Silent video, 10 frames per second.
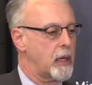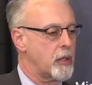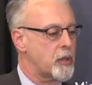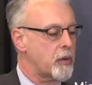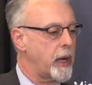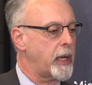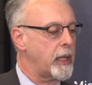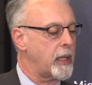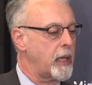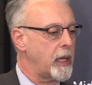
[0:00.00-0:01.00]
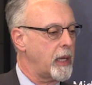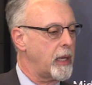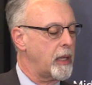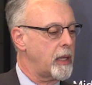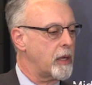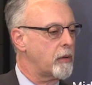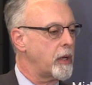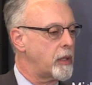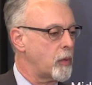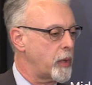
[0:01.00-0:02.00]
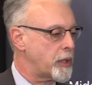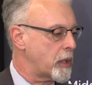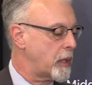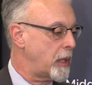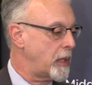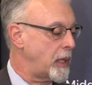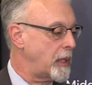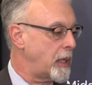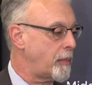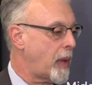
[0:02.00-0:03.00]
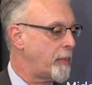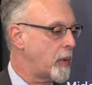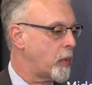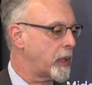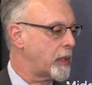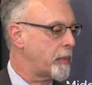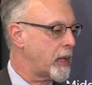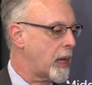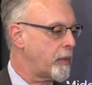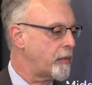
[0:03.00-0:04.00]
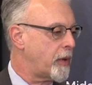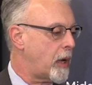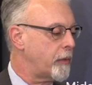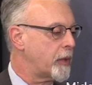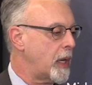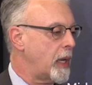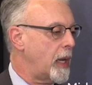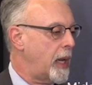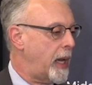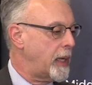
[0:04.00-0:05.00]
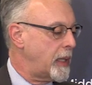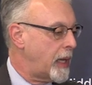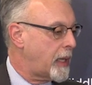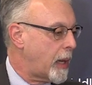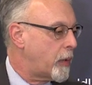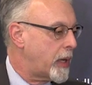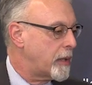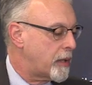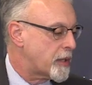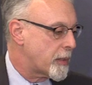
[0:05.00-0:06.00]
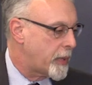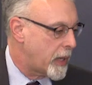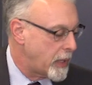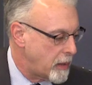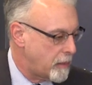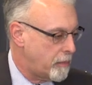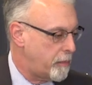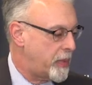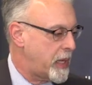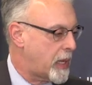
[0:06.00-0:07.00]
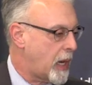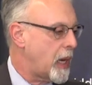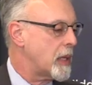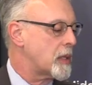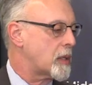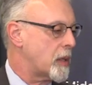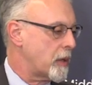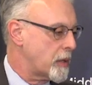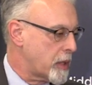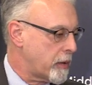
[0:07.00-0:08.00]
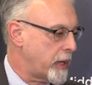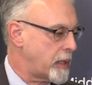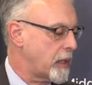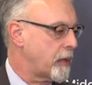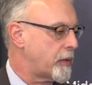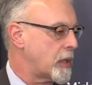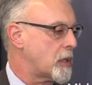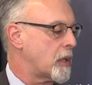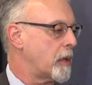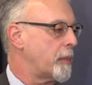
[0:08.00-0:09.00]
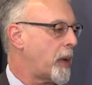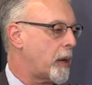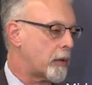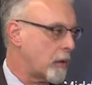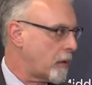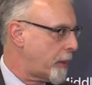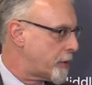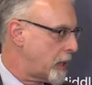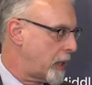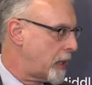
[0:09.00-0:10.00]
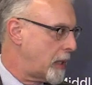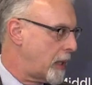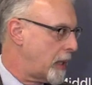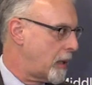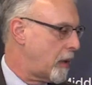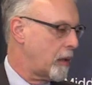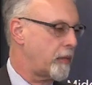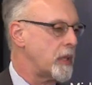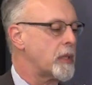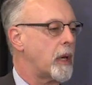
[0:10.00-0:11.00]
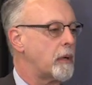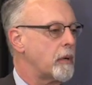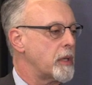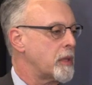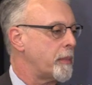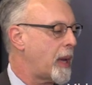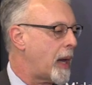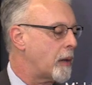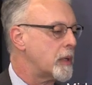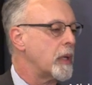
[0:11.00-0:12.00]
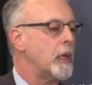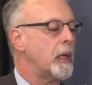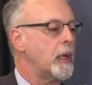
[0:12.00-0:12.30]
constraining the degree to which it might be willing to become involved. And I would anticipate, because there is a great deal of concern about corruption in all of these countries, about